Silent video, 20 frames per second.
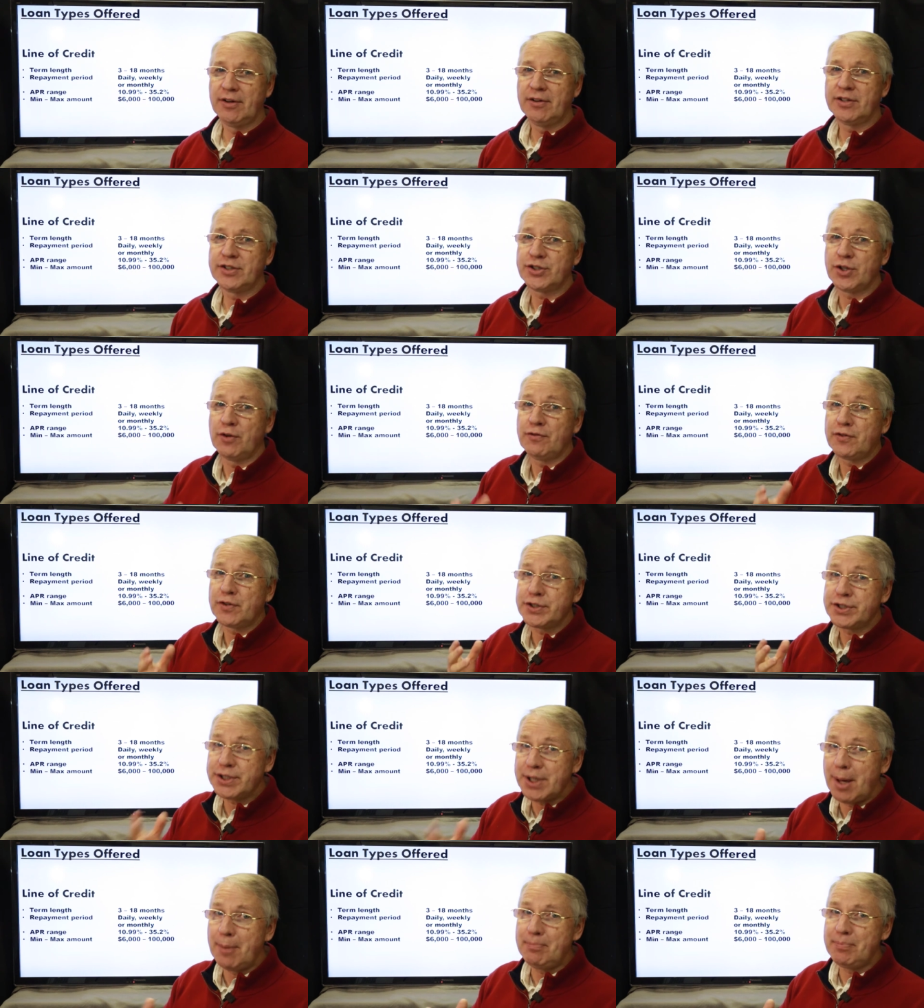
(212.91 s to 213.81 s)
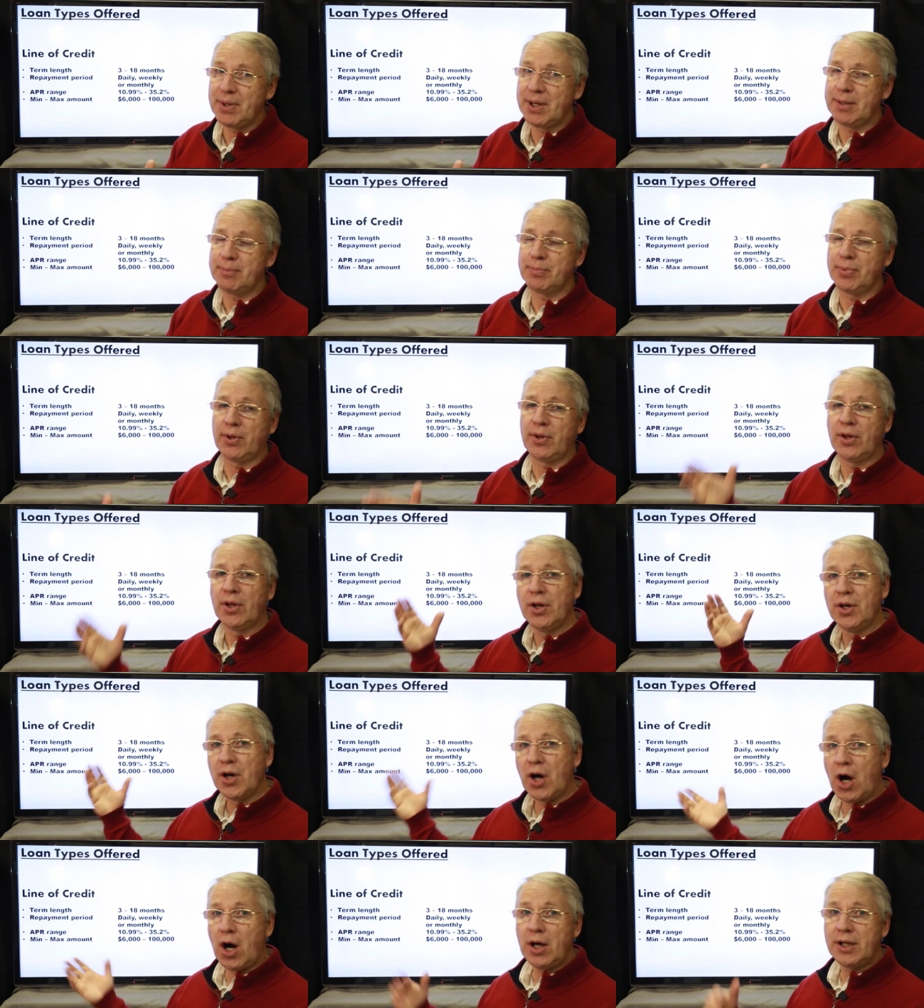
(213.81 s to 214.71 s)
So for some people,
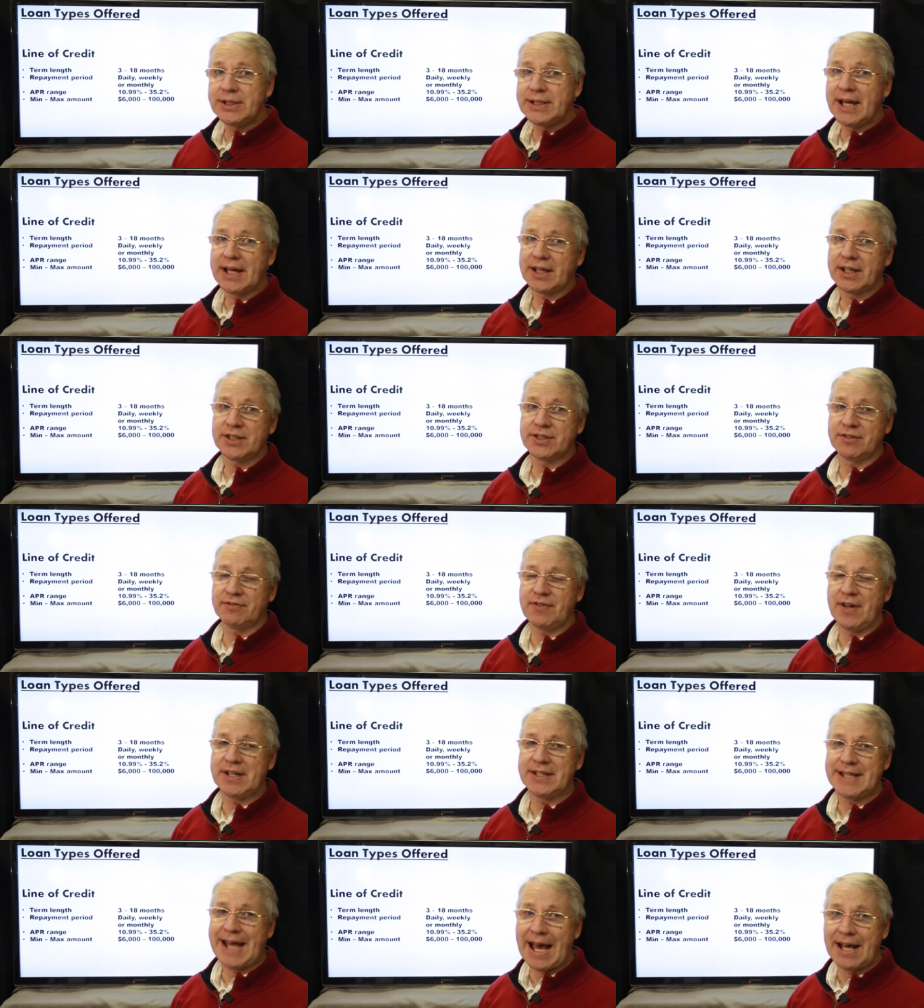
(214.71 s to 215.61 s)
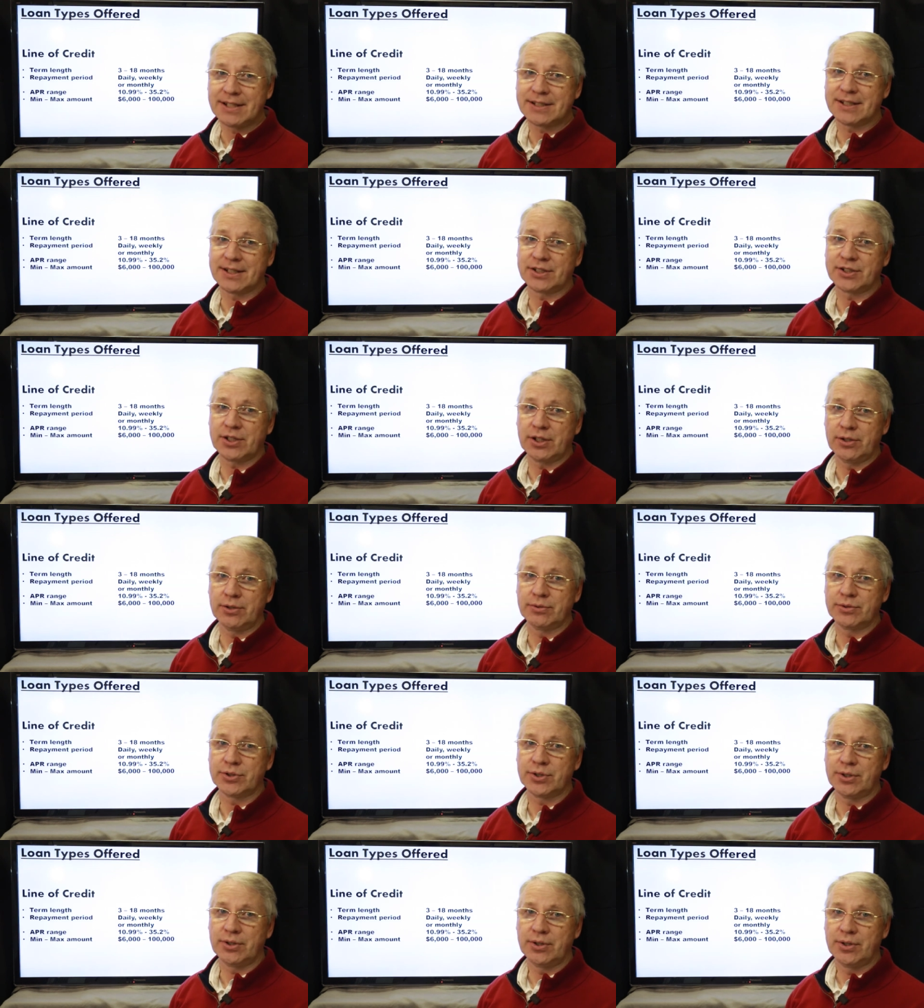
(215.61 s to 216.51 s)
OnDeck is a fantastic
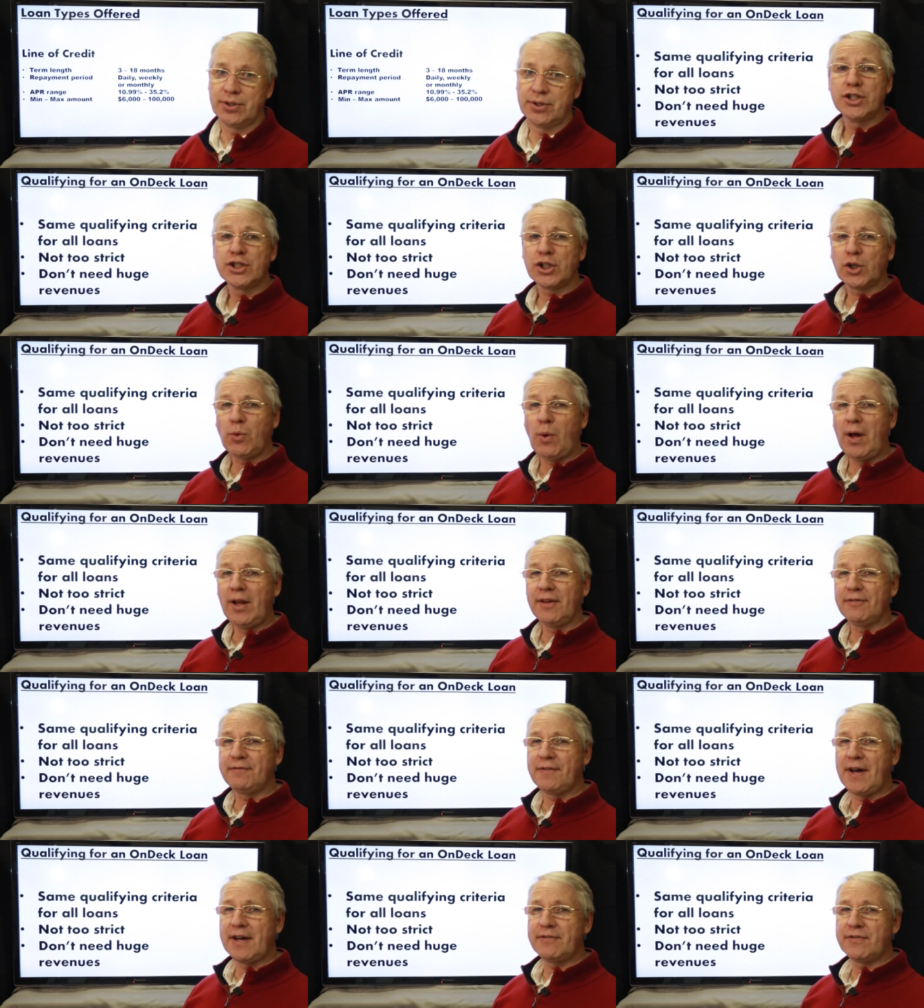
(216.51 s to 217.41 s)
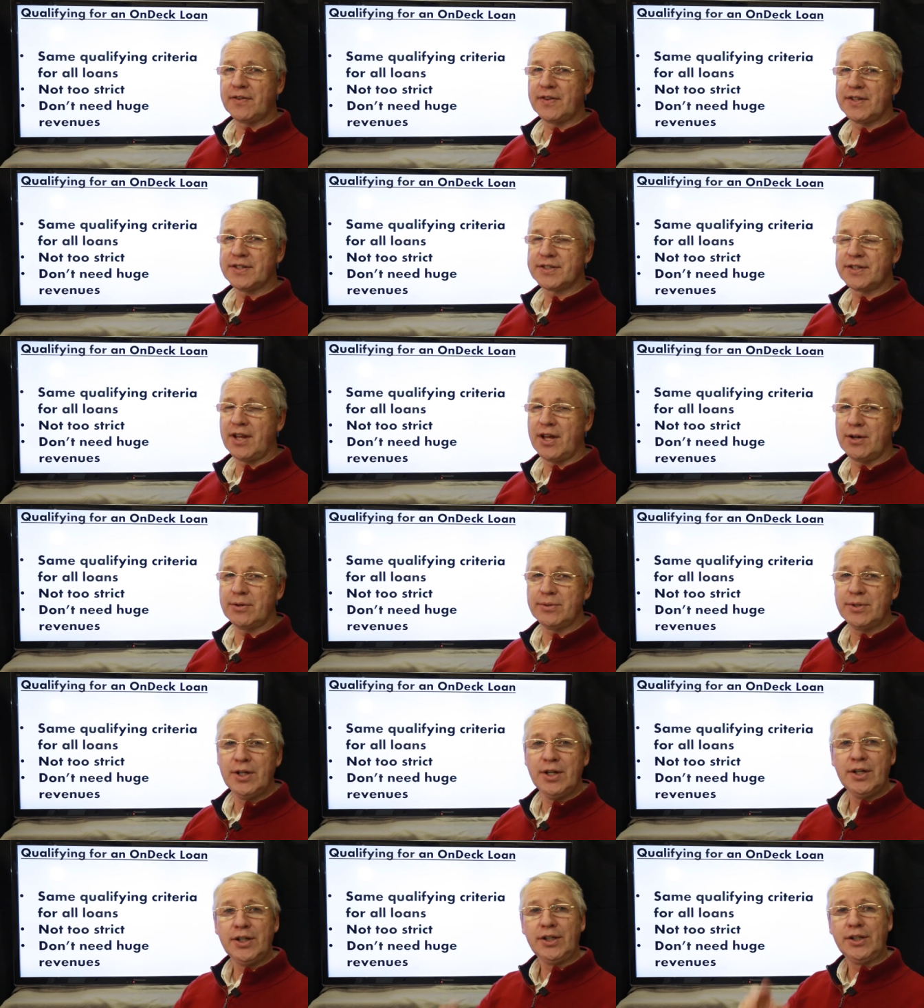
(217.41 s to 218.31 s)
solution. To qualify for this
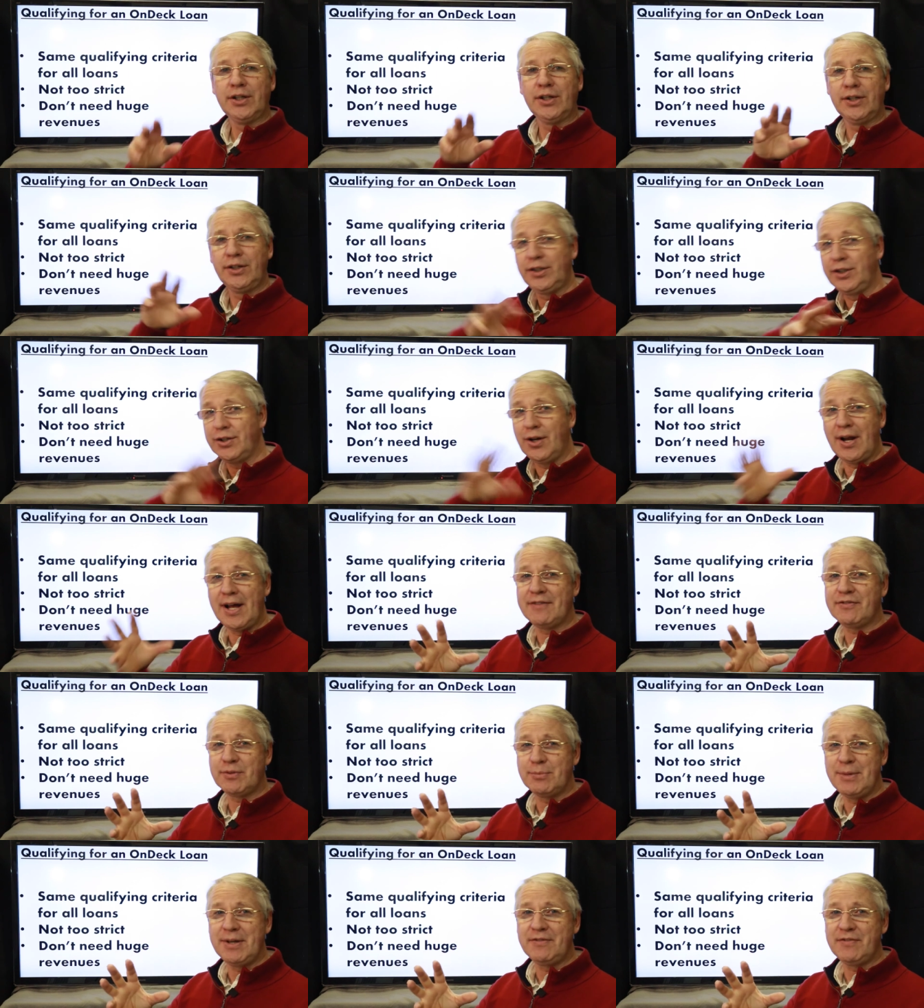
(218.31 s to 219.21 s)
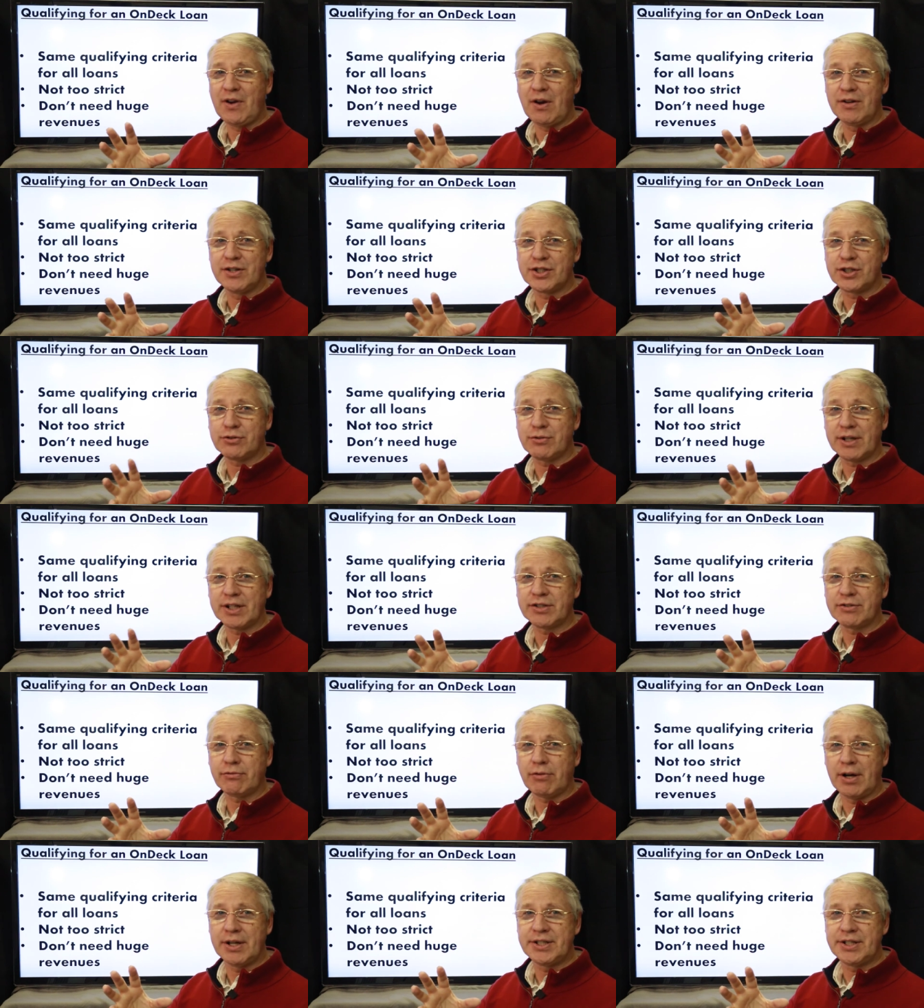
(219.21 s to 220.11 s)
loan, you don't have to meet very
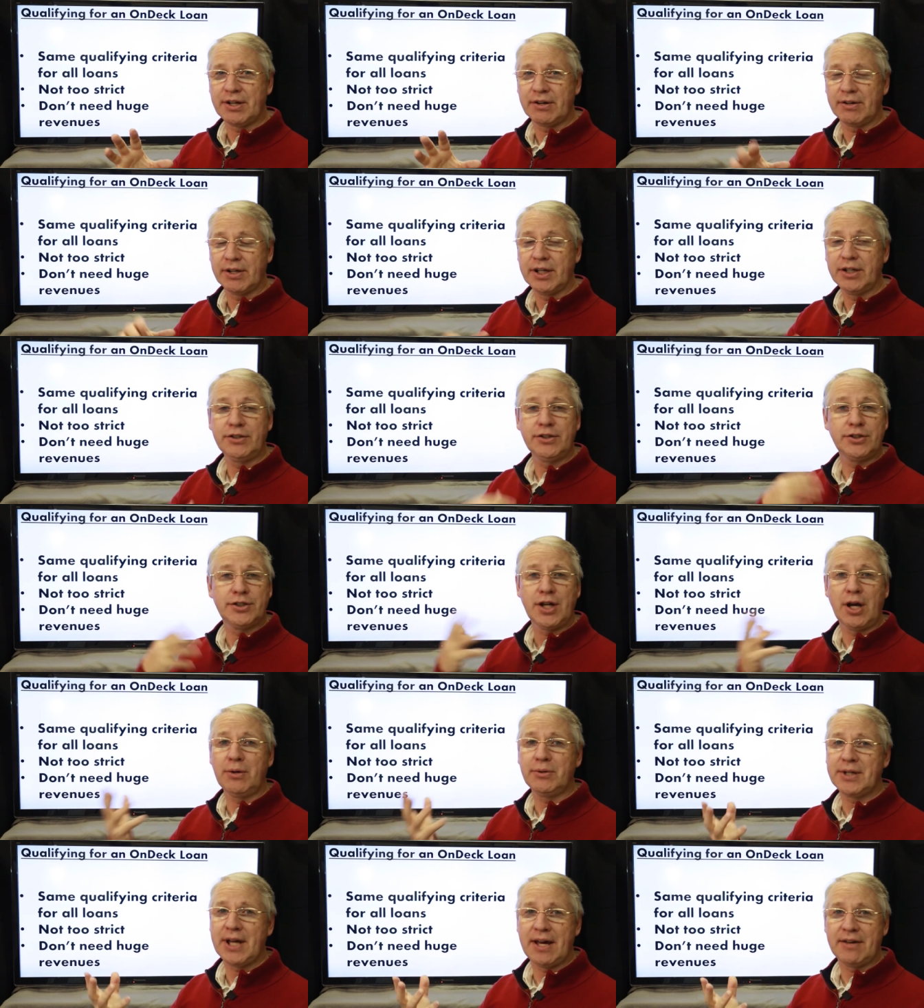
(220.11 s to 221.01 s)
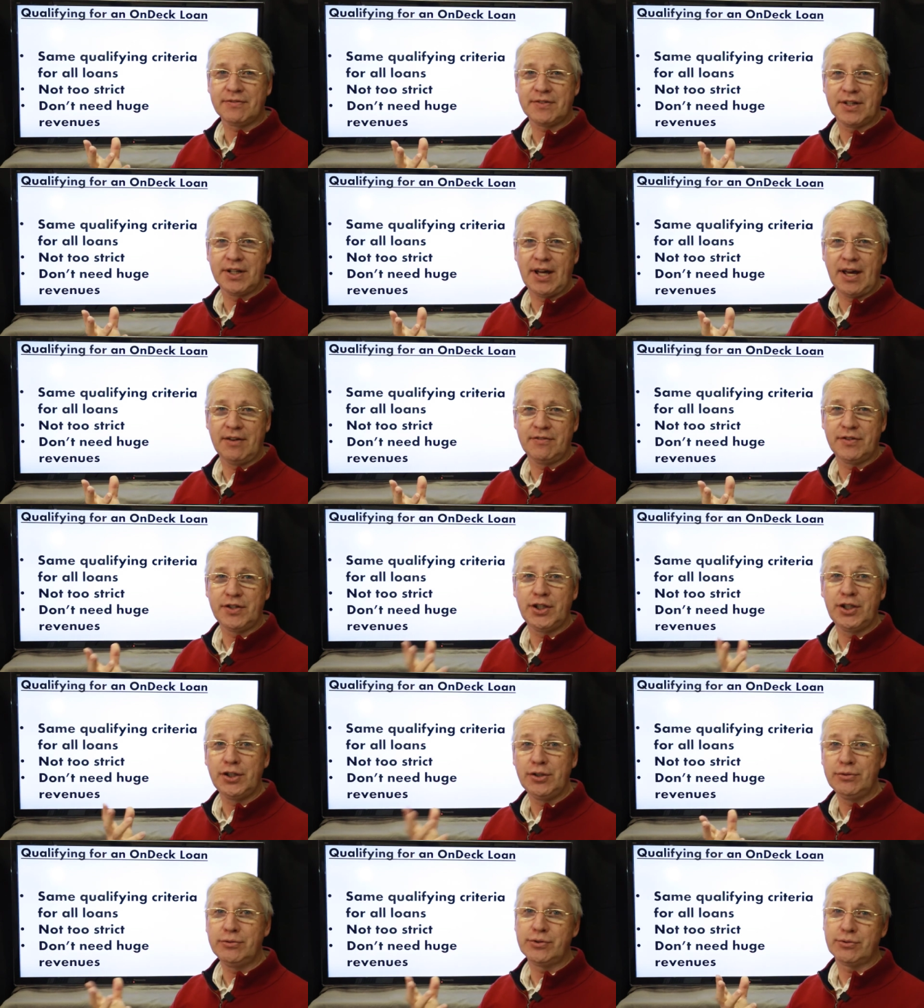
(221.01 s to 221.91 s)
strict criteria. You don't have to have
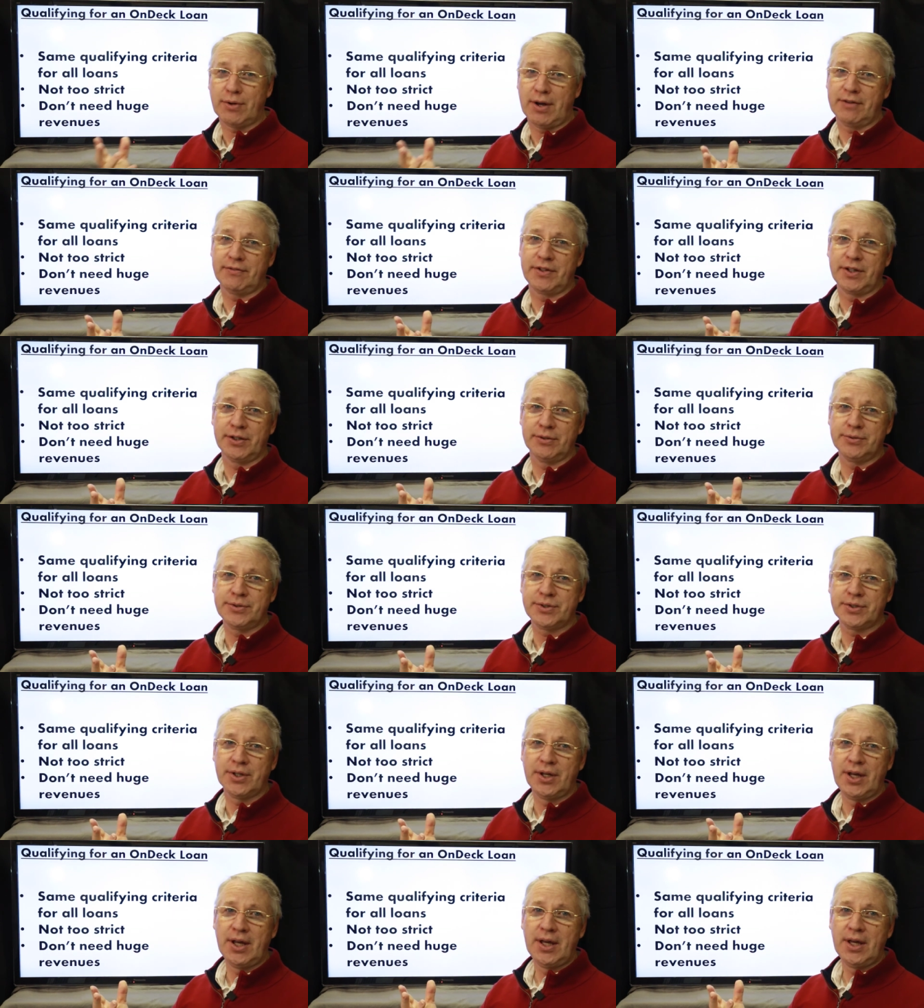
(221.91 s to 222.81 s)
huge revenues.